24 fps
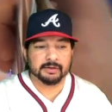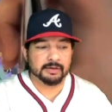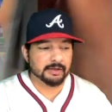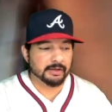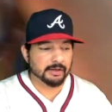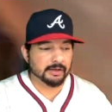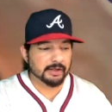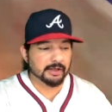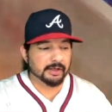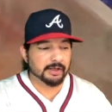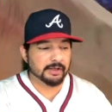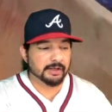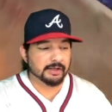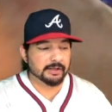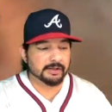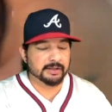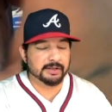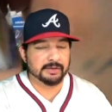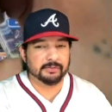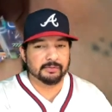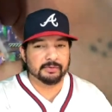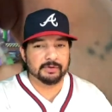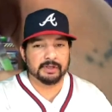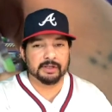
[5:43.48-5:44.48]
And
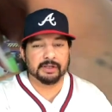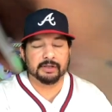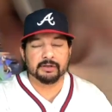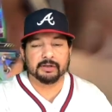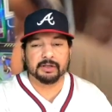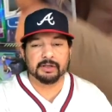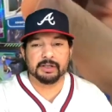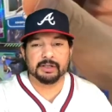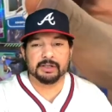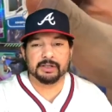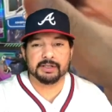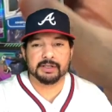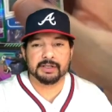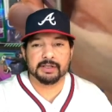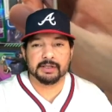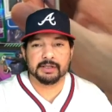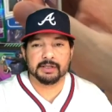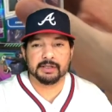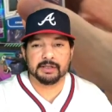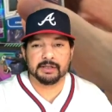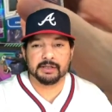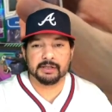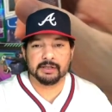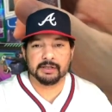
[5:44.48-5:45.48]
this one here is
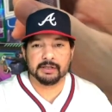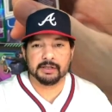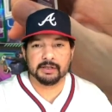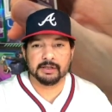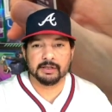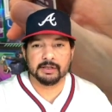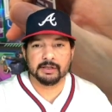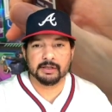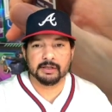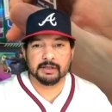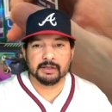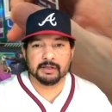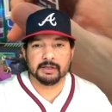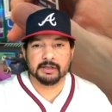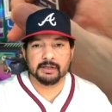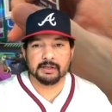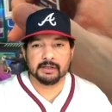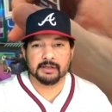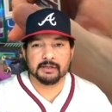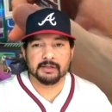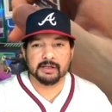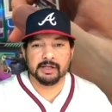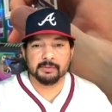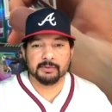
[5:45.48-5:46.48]

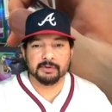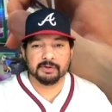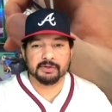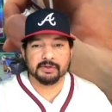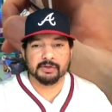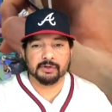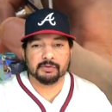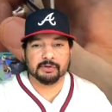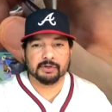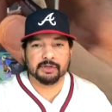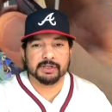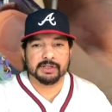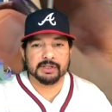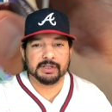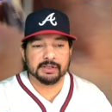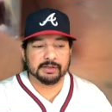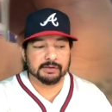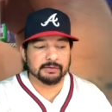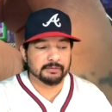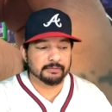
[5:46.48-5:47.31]
Gleyber Torres.